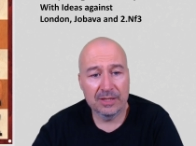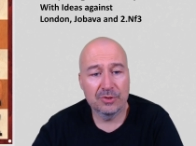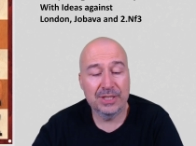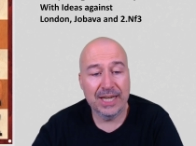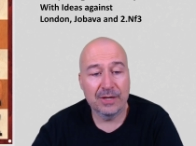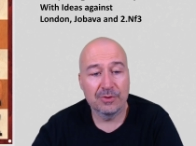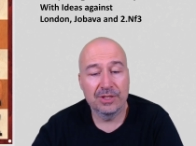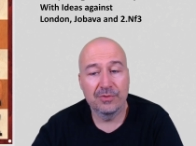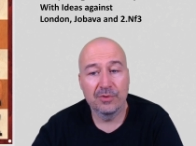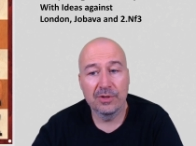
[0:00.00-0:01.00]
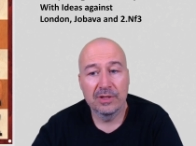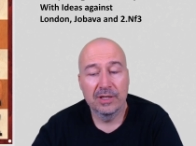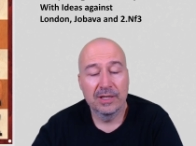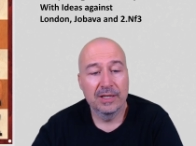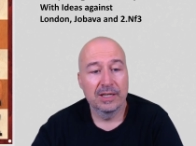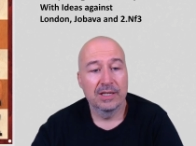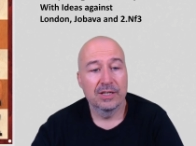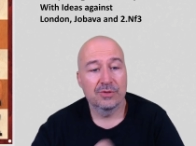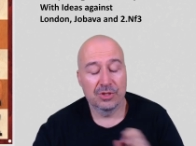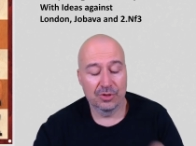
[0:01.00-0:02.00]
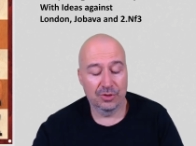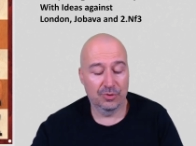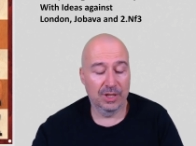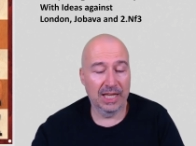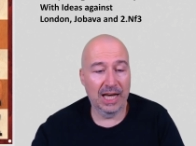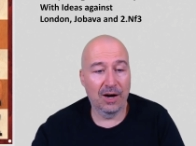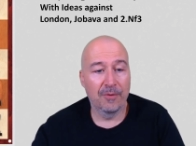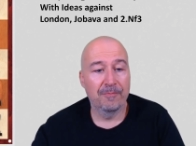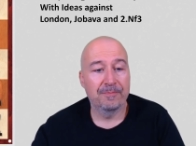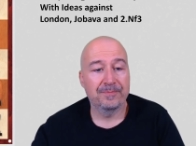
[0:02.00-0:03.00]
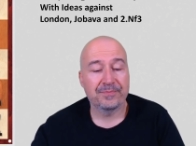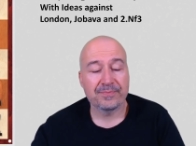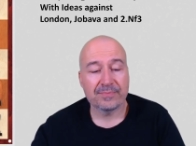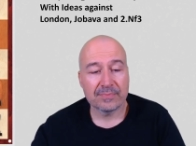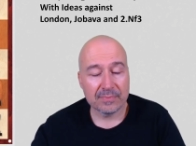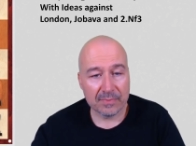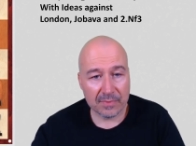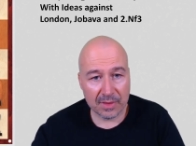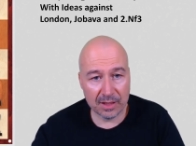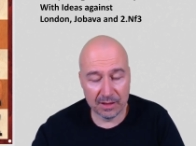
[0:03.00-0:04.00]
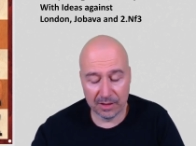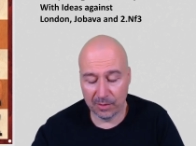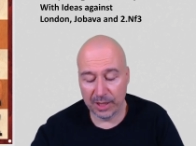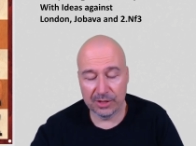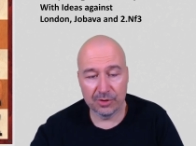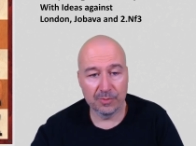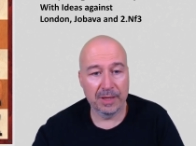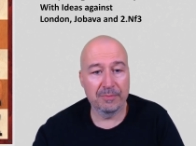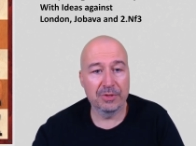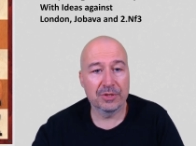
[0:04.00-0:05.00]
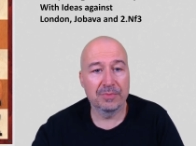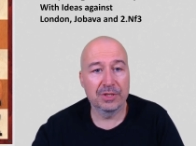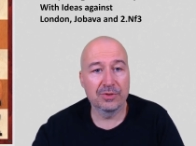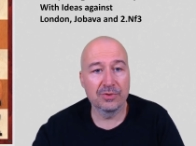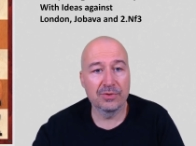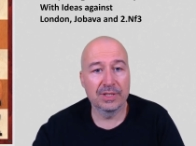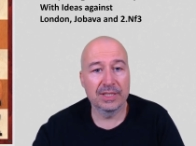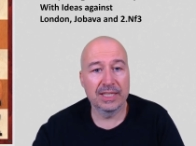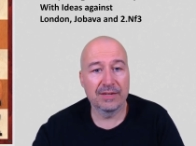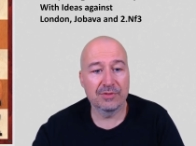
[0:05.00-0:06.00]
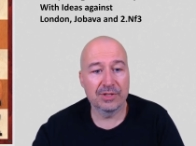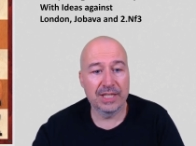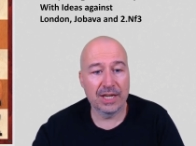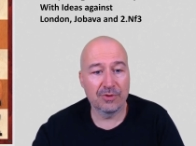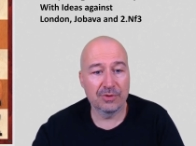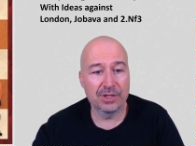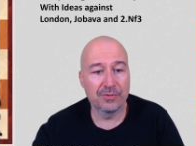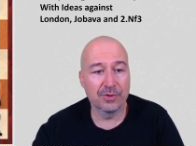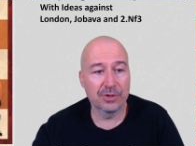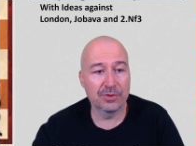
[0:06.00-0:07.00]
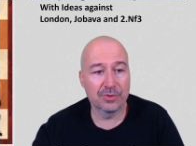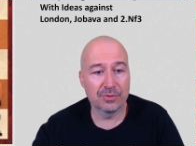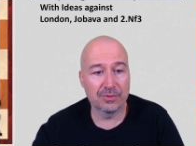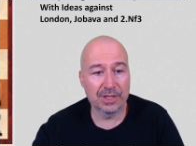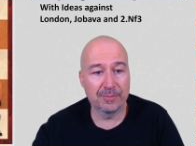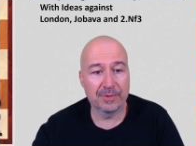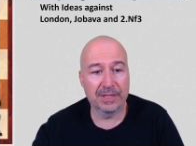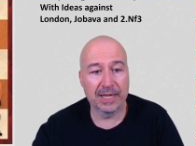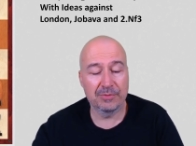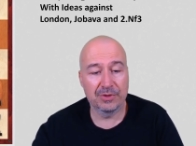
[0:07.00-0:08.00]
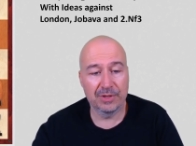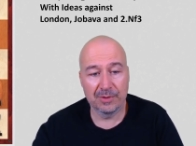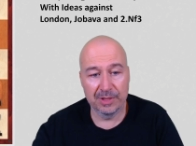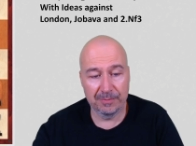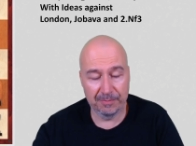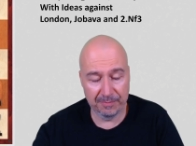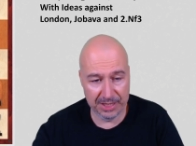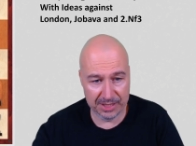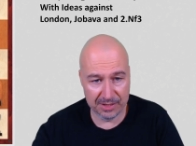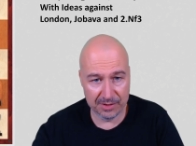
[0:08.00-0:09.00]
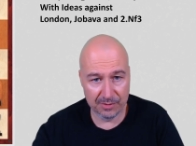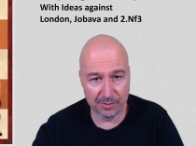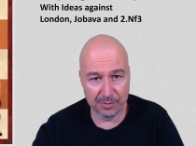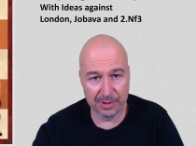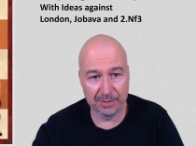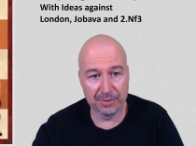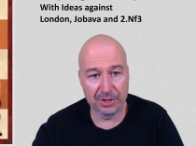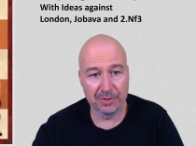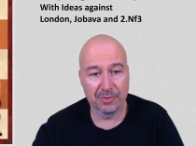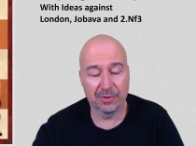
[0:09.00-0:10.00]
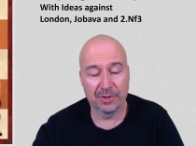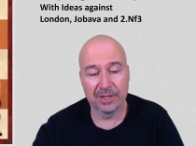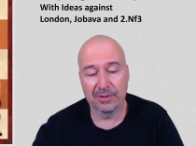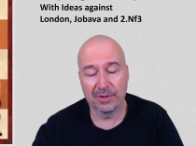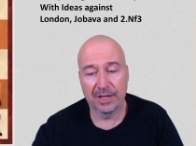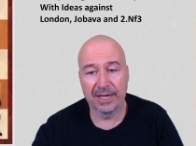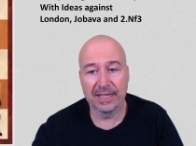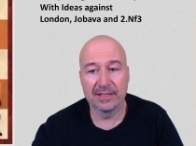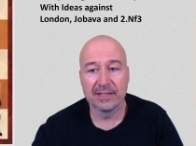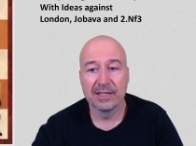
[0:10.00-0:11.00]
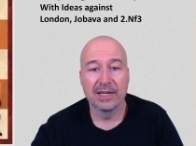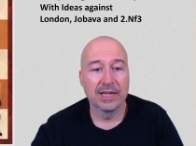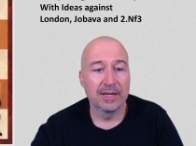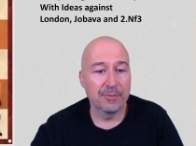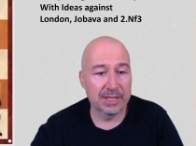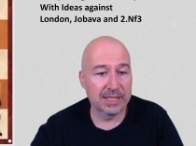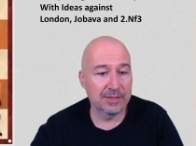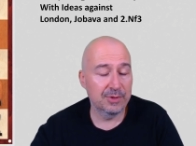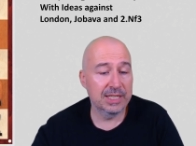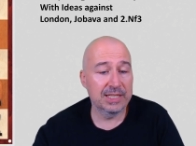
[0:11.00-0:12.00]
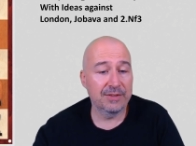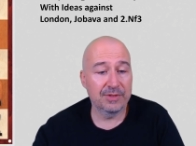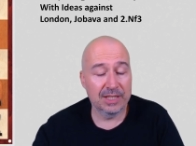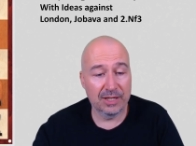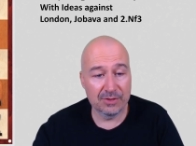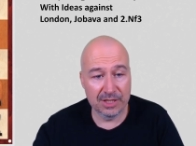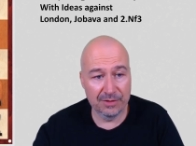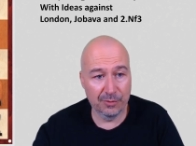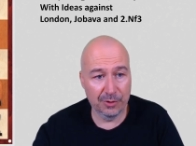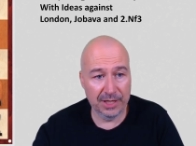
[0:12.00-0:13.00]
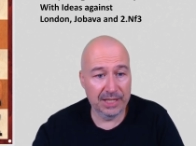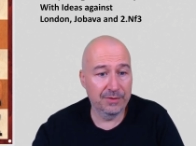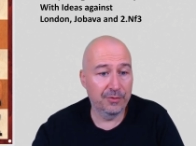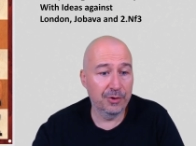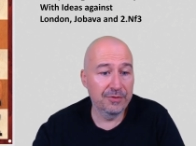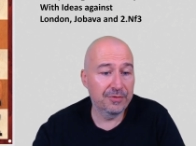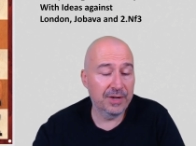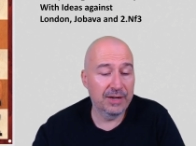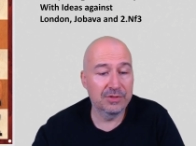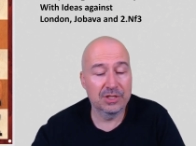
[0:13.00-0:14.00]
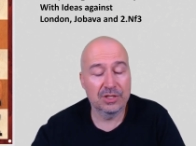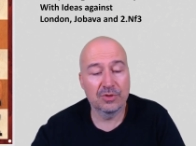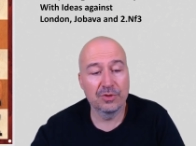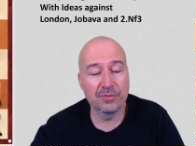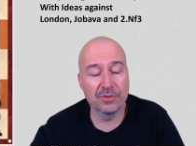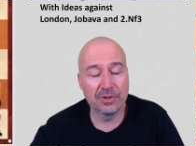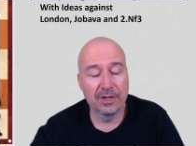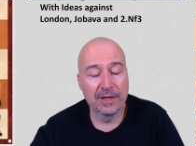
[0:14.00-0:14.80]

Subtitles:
should take on d4, so as not to allow white to play bishop b2, and then after taking on d4 to keep capturing with a piece, or with a bishop or a knight. Whereas after now cd4, knight d4, e5 is just good for